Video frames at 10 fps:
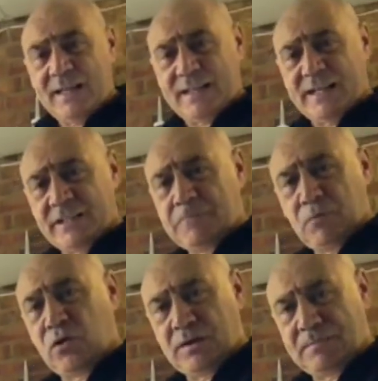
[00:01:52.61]
Now, this is
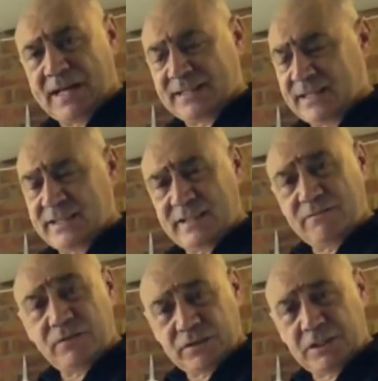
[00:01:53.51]
purely magnetic
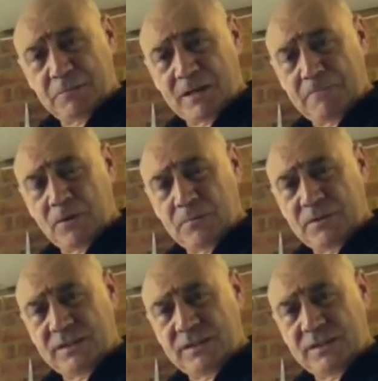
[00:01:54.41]
for display purposes